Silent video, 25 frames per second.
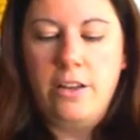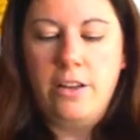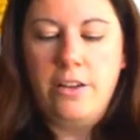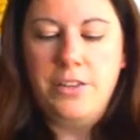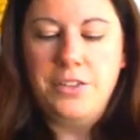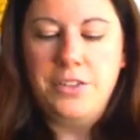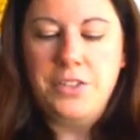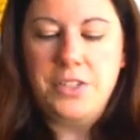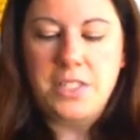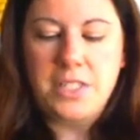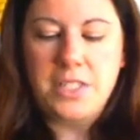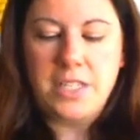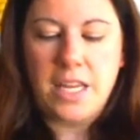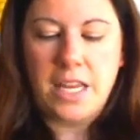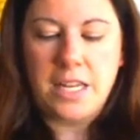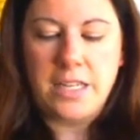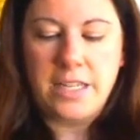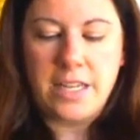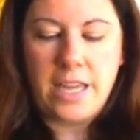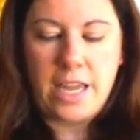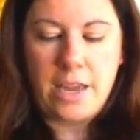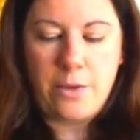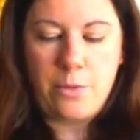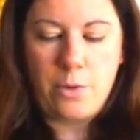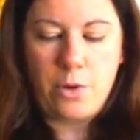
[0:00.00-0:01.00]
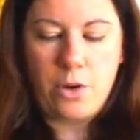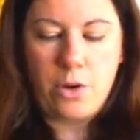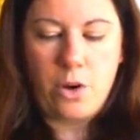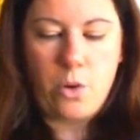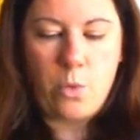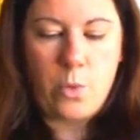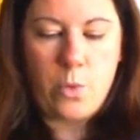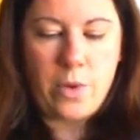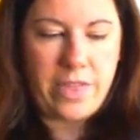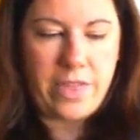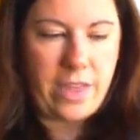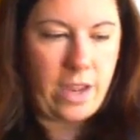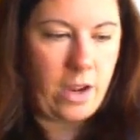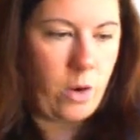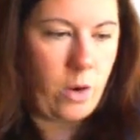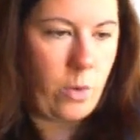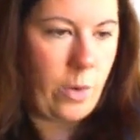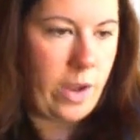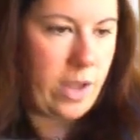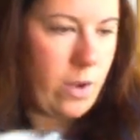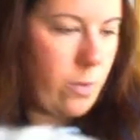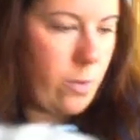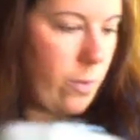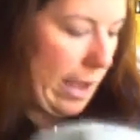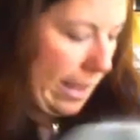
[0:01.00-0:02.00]
Sunday will go with it
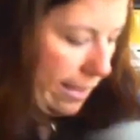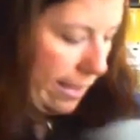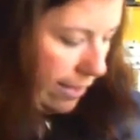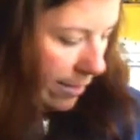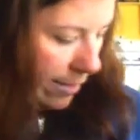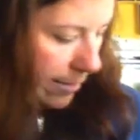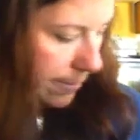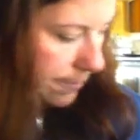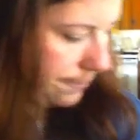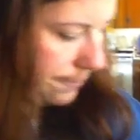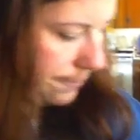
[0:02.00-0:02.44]
quite well,